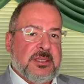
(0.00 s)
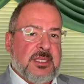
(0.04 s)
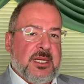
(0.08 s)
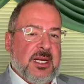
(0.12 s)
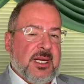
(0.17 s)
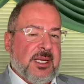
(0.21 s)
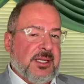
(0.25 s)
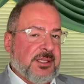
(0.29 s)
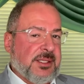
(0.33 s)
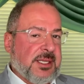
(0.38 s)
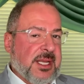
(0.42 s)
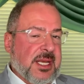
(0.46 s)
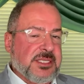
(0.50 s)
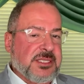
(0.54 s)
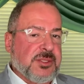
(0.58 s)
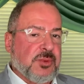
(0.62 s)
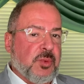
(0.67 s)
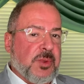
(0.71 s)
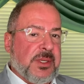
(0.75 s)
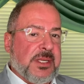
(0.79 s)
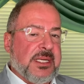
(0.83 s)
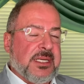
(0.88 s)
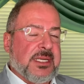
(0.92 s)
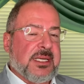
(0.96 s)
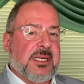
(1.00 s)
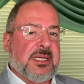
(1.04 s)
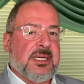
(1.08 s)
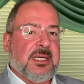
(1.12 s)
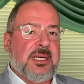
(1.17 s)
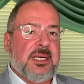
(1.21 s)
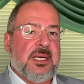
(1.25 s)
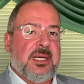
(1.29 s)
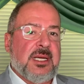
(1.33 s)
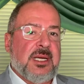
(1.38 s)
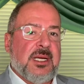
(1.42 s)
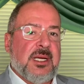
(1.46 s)
And next week,
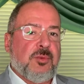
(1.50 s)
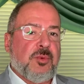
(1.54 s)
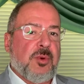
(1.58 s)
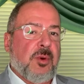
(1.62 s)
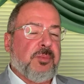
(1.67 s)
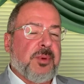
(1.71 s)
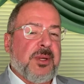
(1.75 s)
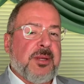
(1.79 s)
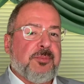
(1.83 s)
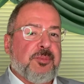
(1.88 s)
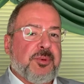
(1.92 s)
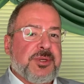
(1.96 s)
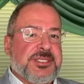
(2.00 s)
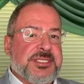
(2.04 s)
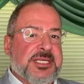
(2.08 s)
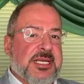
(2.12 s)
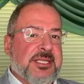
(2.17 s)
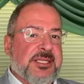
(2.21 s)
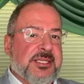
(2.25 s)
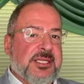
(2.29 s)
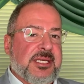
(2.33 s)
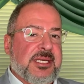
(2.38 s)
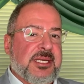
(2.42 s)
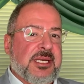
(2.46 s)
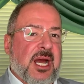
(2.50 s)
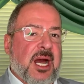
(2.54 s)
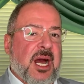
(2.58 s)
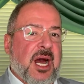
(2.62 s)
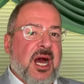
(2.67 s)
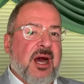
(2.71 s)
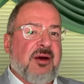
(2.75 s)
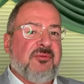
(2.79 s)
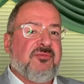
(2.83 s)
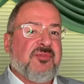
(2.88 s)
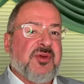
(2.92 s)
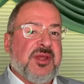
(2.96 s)
we'll be presenting
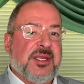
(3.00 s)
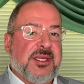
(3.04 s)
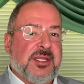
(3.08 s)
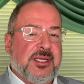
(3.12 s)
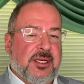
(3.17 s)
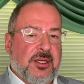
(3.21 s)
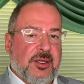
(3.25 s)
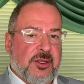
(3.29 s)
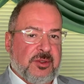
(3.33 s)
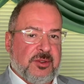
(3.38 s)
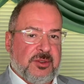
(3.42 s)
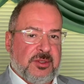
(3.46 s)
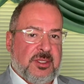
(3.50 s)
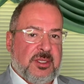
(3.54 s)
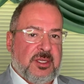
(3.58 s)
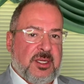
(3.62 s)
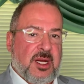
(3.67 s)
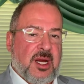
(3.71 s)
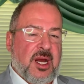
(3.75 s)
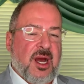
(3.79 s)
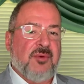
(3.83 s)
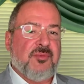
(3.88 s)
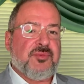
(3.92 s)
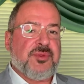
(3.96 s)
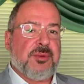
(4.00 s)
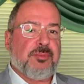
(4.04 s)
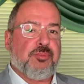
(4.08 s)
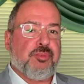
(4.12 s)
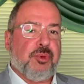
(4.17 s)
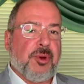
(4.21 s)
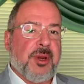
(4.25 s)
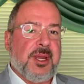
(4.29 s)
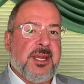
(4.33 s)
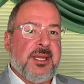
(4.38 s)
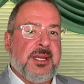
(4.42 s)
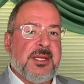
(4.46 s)
a video of the
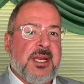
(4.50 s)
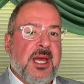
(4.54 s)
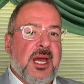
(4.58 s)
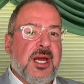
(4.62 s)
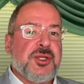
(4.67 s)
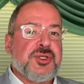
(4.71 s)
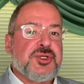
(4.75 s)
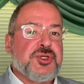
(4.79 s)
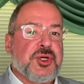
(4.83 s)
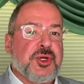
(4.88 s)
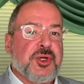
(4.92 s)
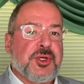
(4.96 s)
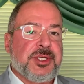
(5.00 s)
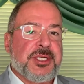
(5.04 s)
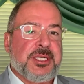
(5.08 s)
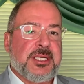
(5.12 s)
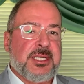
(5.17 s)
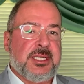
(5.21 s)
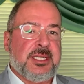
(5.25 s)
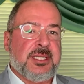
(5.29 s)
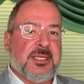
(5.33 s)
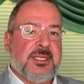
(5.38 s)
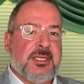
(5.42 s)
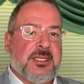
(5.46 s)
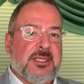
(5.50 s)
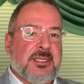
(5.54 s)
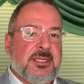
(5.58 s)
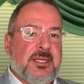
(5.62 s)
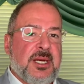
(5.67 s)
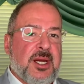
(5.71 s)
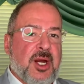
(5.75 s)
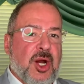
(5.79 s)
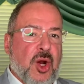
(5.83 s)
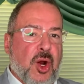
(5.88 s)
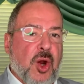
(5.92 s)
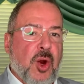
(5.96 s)
brain, a journey.
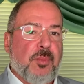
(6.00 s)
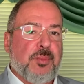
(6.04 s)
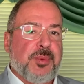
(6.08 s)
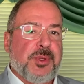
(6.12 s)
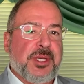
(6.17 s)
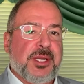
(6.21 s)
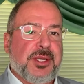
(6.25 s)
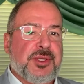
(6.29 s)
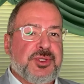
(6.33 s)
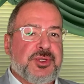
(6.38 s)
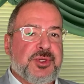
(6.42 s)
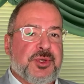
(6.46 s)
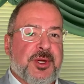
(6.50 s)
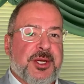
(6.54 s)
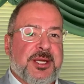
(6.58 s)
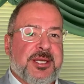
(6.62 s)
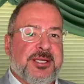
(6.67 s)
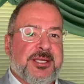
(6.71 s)
Hope you can join.